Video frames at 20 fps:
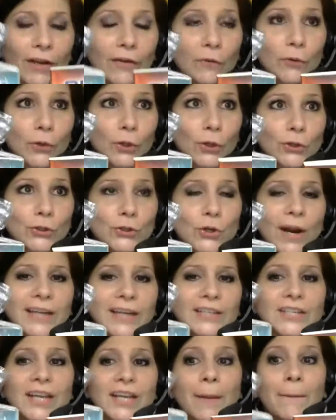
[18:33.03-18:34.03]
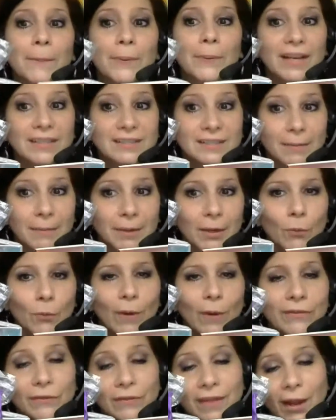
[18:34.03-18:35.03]
you're trying to impress somebody,
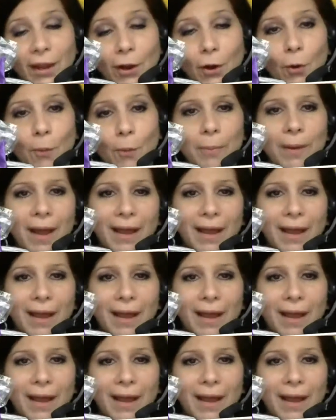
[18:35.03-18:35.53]
whether they open,